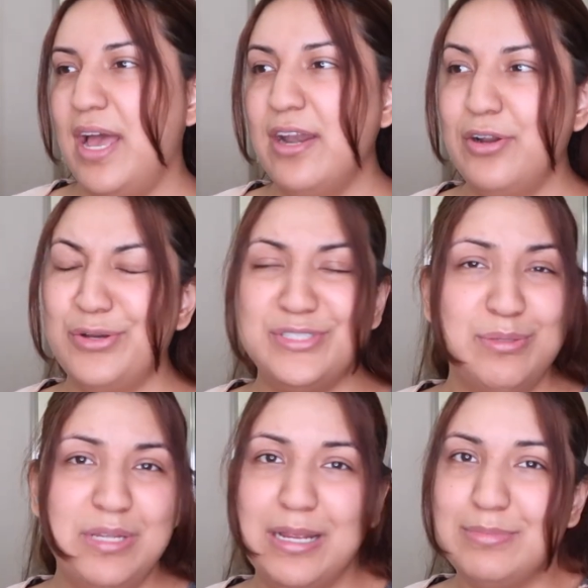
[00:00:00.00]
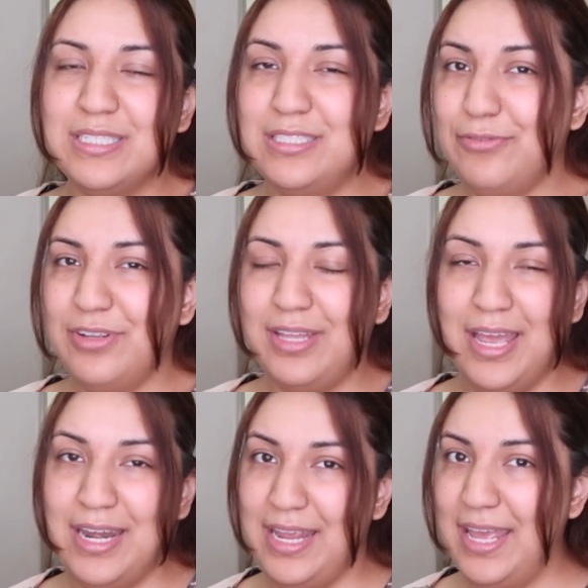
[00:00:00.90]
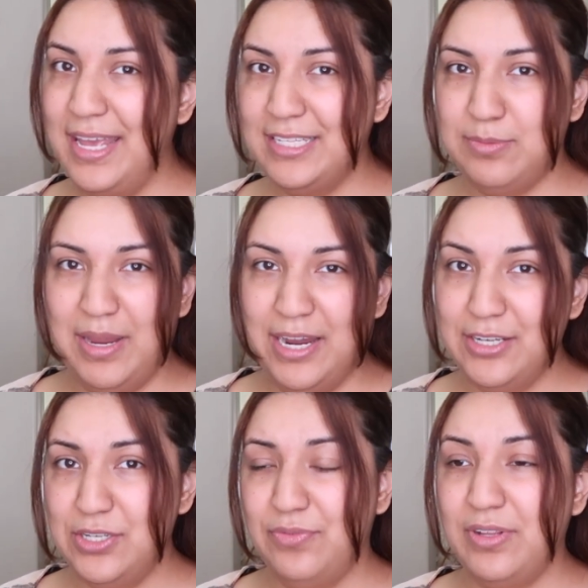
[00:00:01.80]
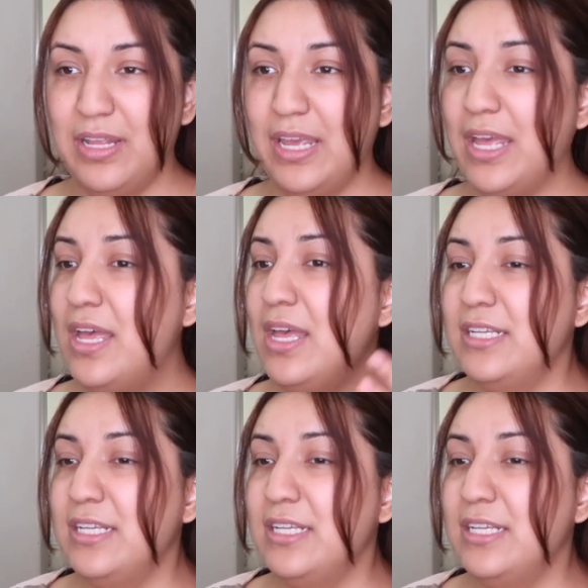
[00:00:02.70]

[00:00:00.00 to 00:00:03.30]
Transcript: I don't know, sometimes different lighting hits my hair differently.